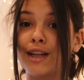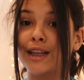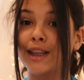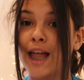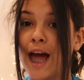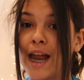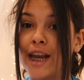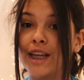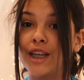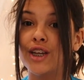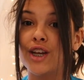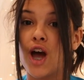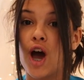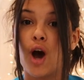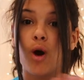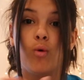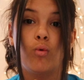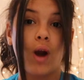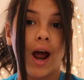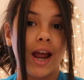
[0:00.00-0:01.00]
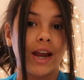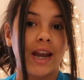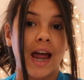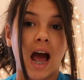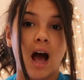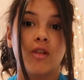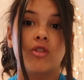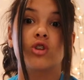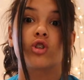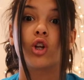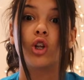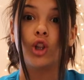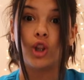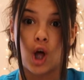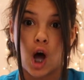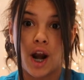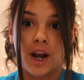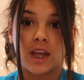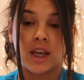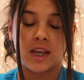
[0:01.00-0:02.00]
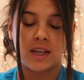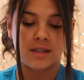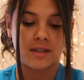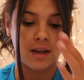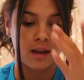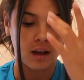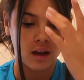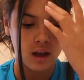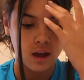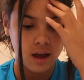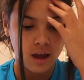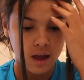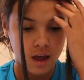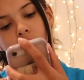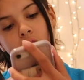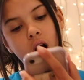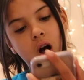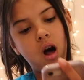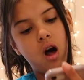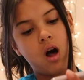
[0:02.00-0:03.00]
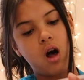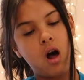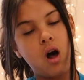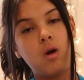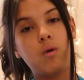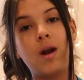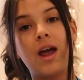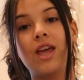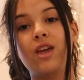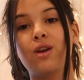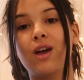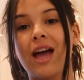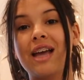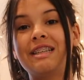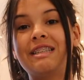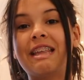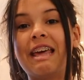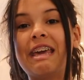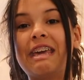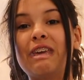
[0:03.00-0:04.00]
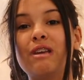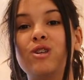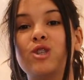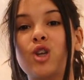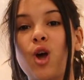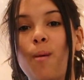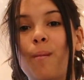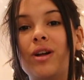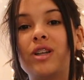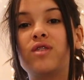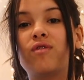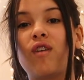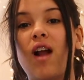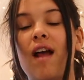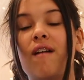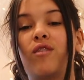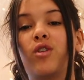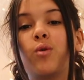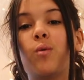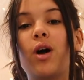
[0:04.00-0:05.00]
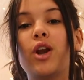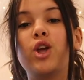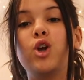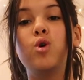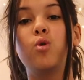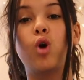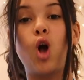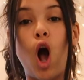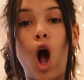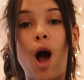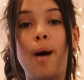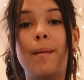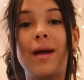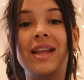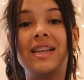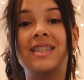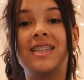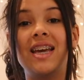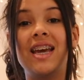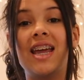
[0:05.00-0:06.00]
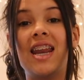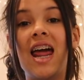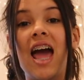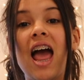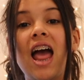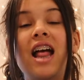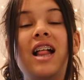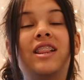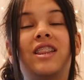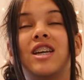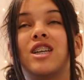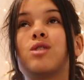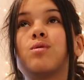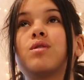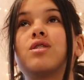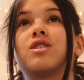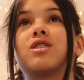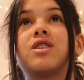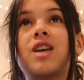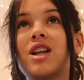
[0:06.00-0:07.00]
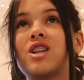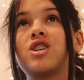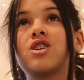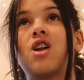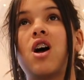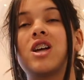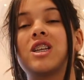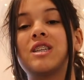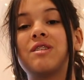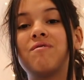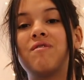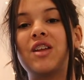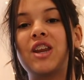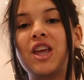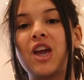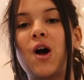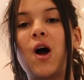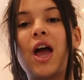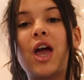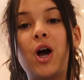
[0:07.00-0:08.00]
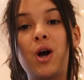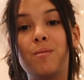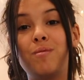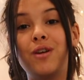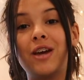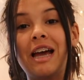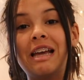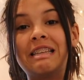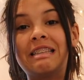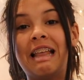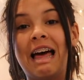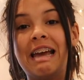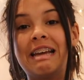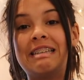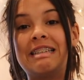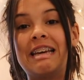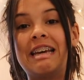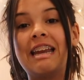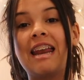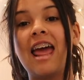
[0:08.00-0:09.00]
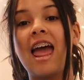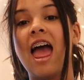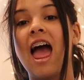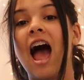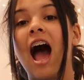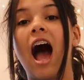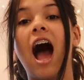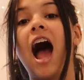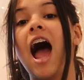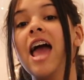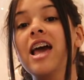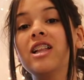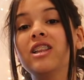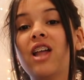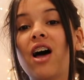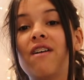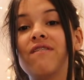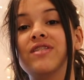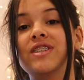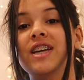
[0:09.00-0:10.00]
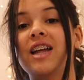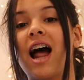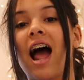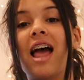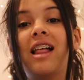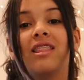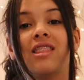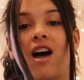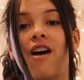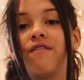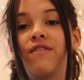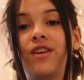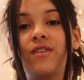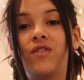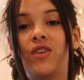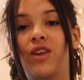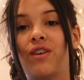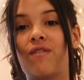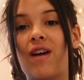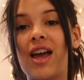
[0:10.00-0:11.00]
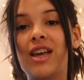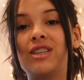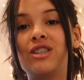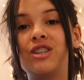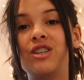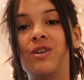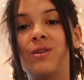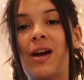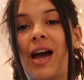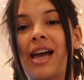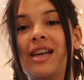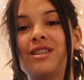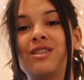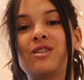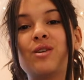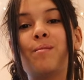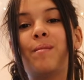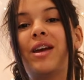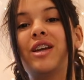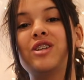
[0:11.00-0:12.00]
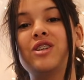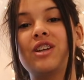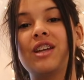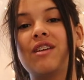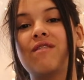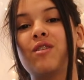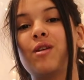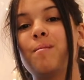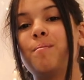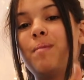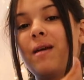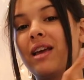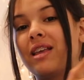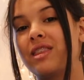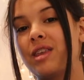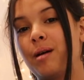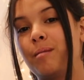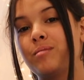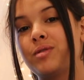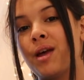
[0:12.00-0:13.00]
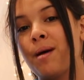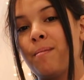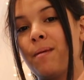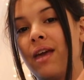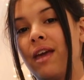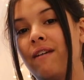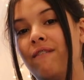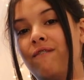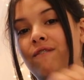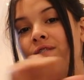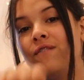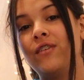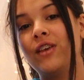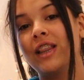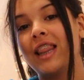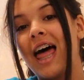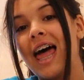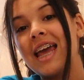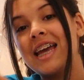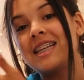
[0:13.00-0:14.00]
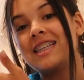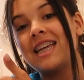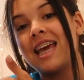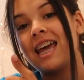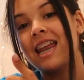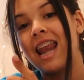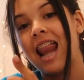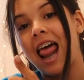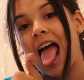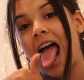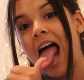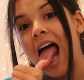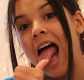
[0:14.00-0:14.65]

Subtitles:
Letting you know right now, there's a lot of kissing. All right, you guys, thank you so much for everyone who commented. This was such an awesome video. I hope you guys liked it. I loved it. I love giving advice to you guys, so make sure to give it a big thumbs up if you liked it.